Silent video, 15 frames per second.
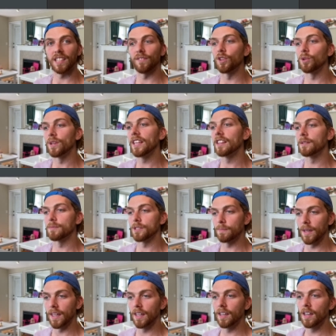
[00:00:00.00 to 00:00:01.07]
if you need them to
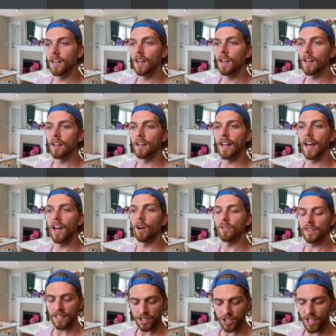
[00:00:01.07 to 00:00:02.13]
be. Now,
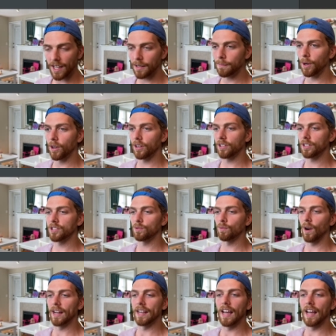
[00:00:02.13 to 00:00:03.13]
this checkbox right